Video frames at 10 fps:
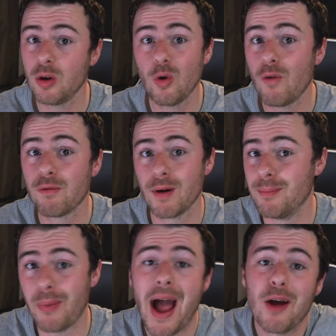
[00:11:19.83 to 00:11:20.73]
go for
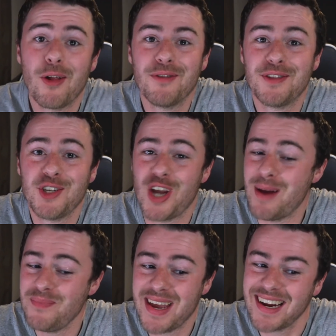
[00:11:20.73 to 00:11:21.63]
it. Buy all of the
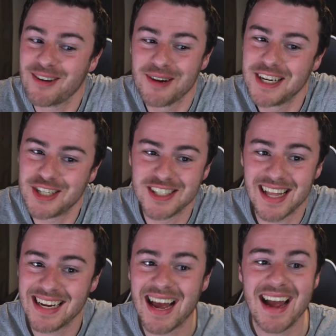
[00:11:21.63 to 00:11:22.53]
gem decorations like I